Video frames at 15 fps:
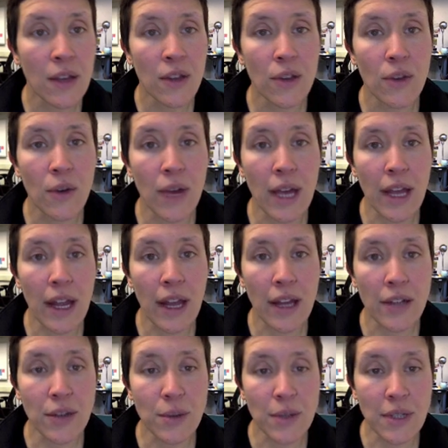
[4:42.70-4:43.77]
so I can
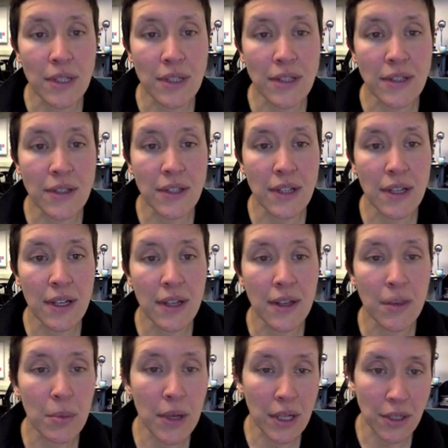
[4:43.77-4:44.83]
actually see
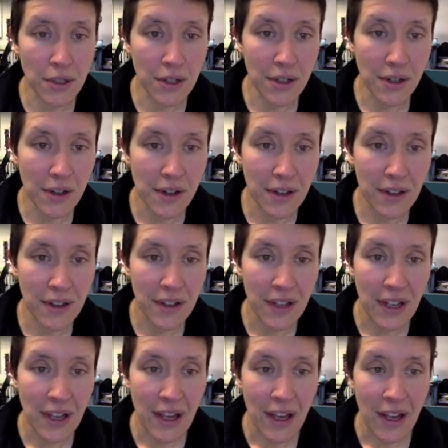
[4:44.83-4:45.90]
the picture.
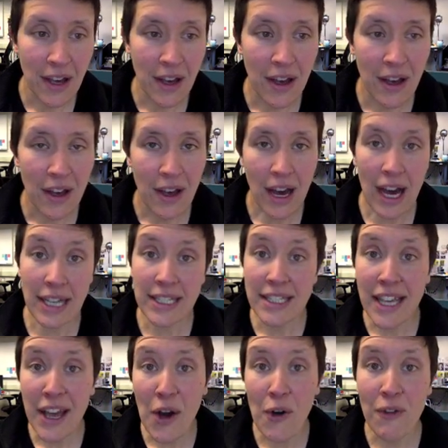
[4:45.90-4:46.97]
I
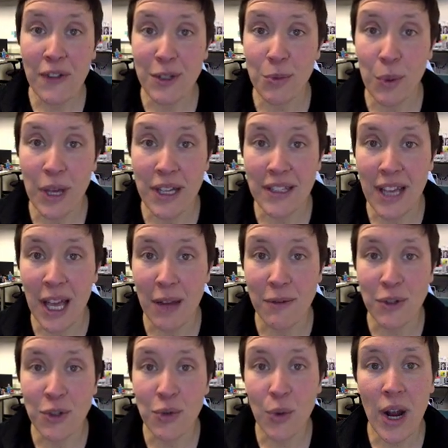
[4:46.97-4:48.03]
say all of this because I
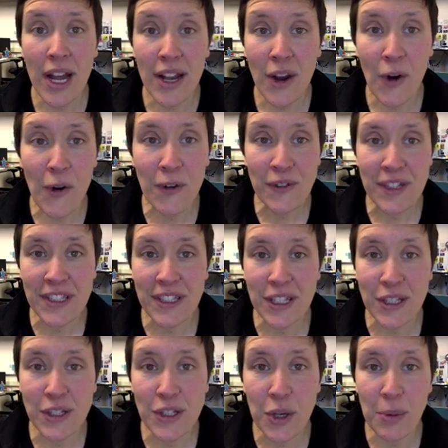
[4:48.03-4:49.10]
have tried all of these
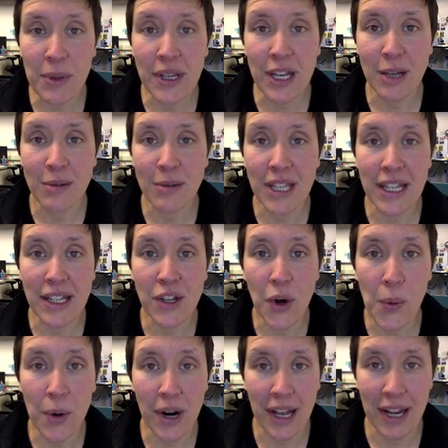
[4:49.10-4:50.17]
things so many times and they
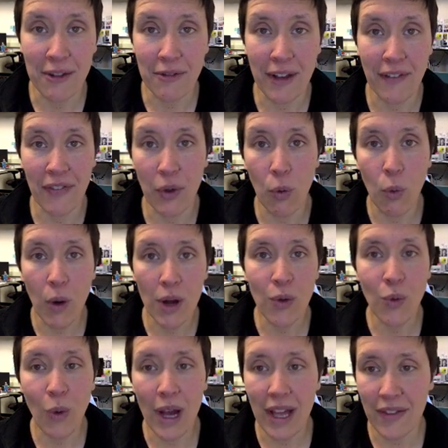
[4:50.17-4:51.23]
don't work, and I found the
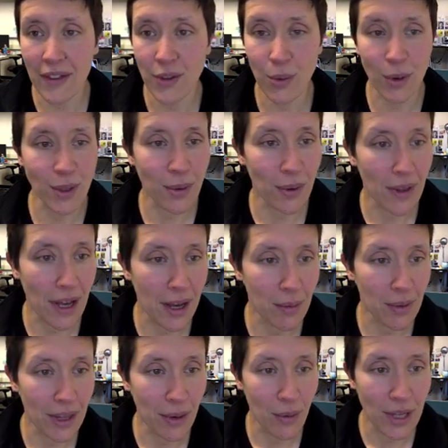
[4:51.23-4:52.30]
one way this works
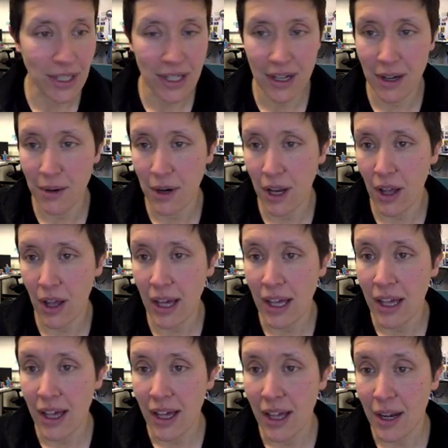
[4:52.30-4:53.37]
reliably, and watch it not work. Okay,
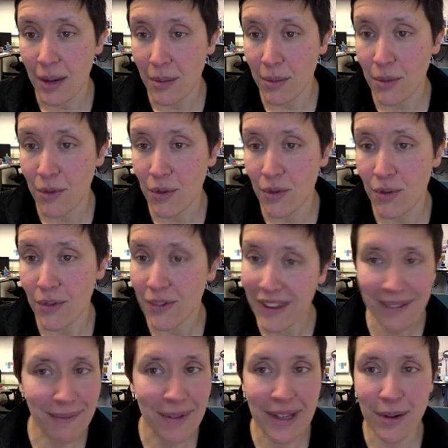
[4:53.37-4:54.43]
no,
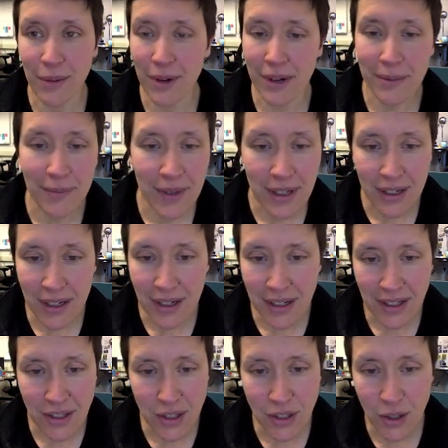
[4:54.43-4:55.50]
see, it didn't work.
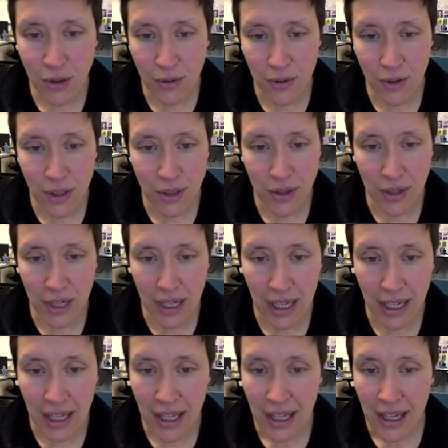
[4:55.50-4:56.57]
It's so frustrating.